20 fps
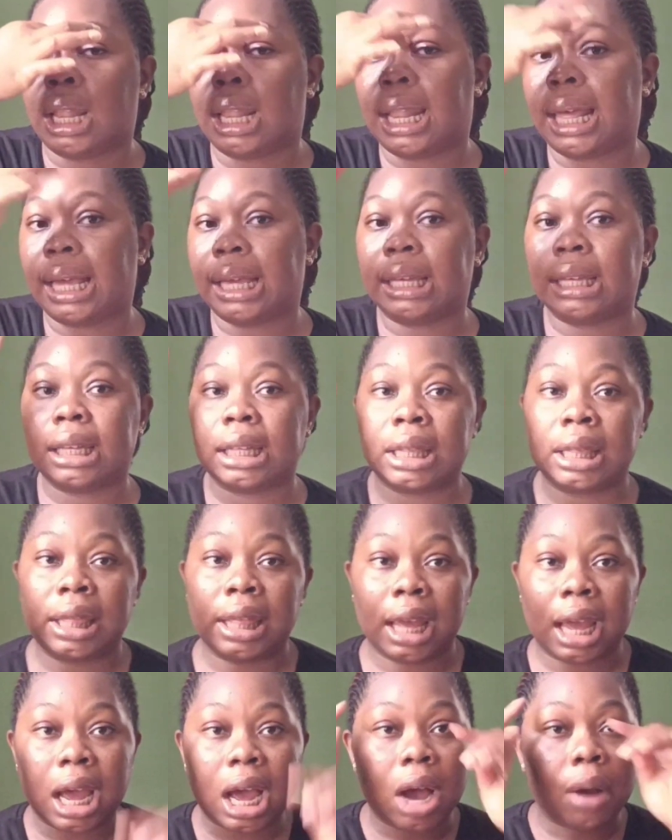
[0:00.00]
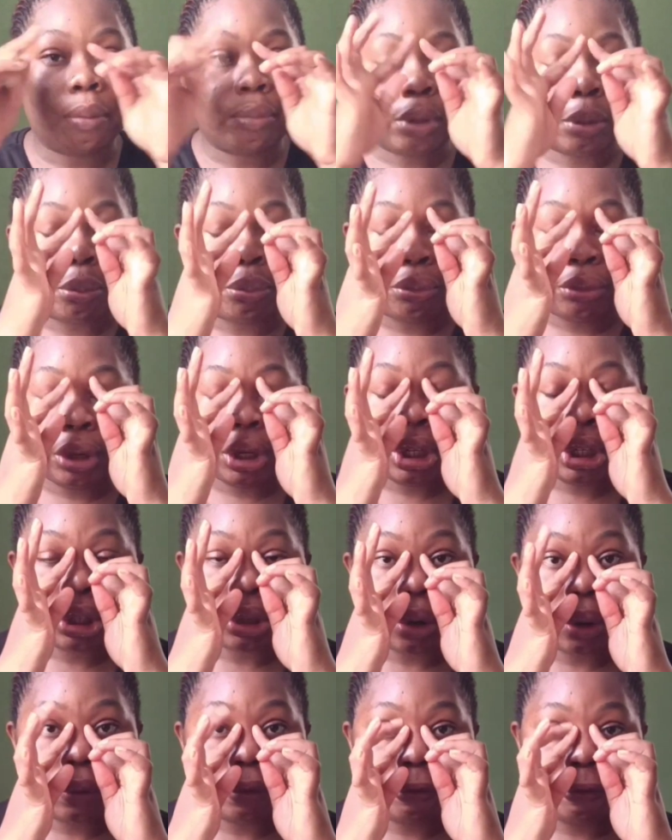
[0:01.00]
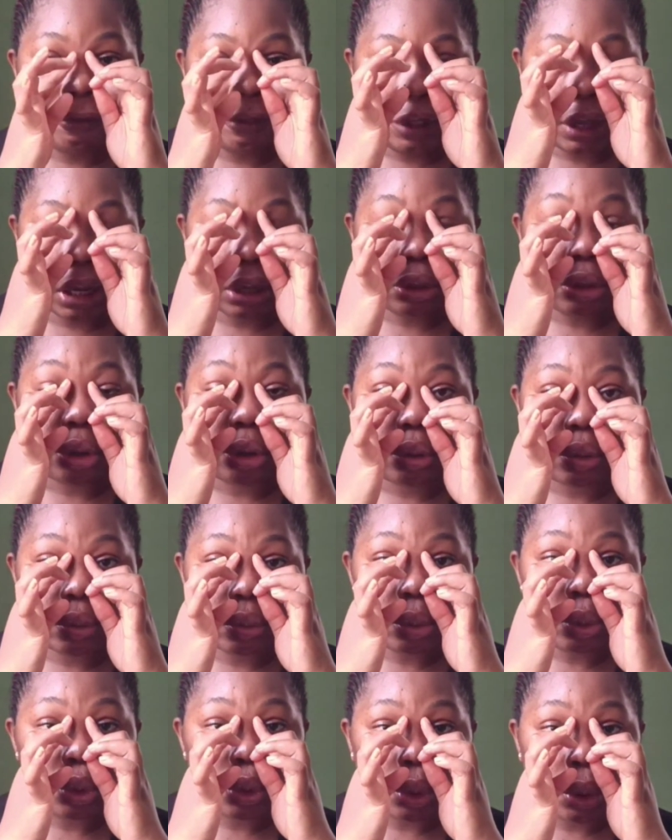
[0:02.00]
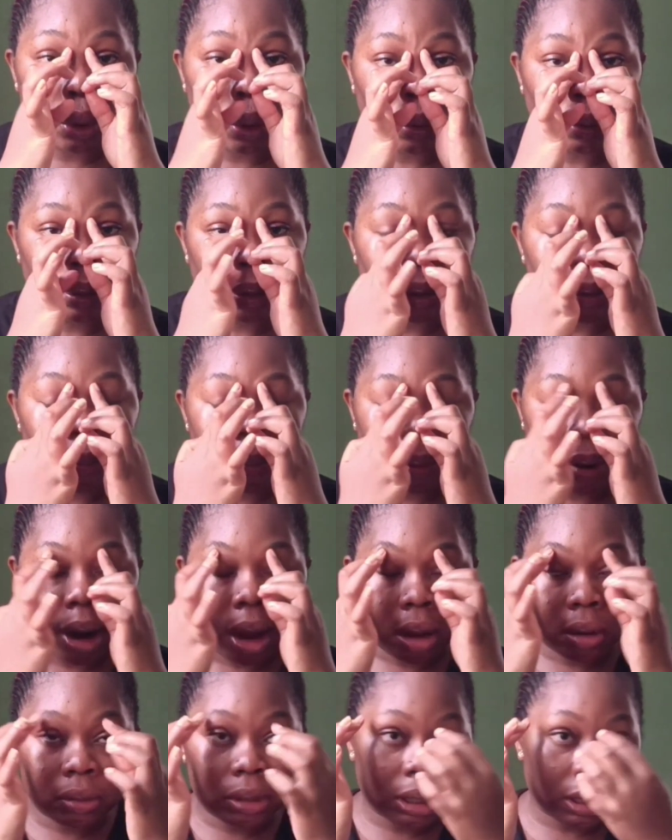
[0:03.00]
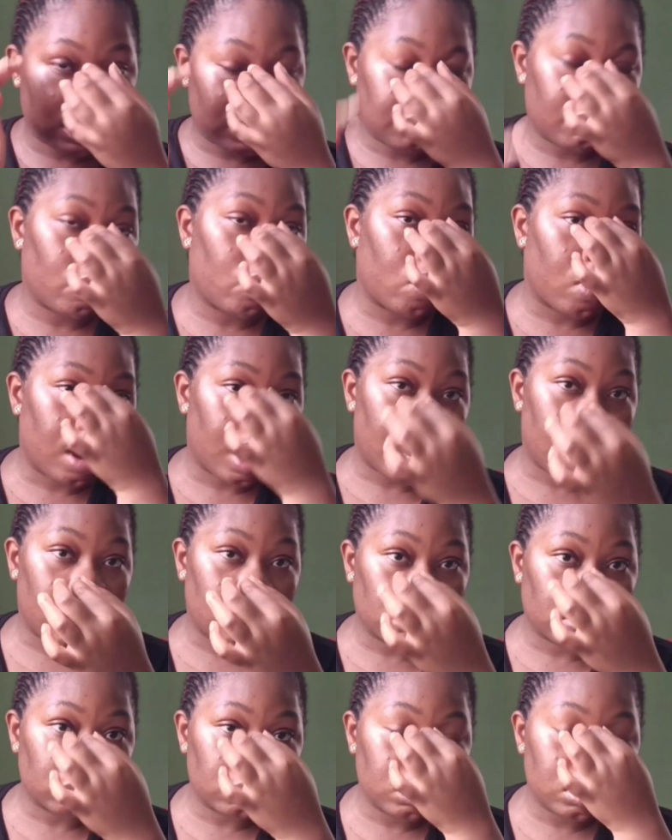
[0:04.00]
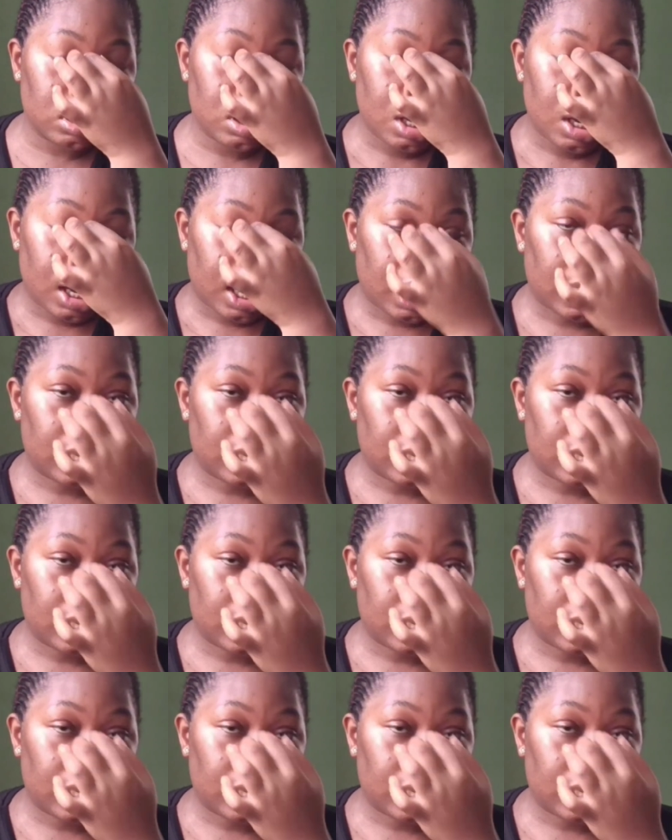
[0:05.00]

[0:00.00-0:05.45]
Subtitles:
like the bridge of their nose or their brows is more out,